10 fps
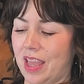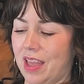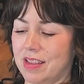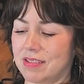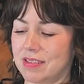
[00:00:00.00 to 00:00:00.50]

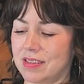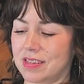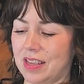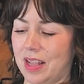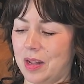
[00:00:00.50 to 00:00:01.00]
And
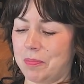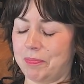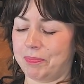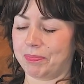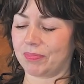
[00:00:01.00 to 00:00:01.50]

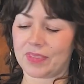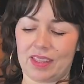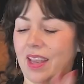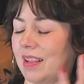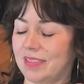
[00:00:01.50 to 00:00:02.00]

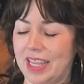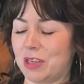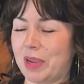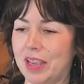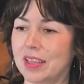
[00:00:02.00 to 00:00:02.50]

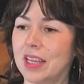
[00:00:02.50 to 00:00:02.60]
anyway.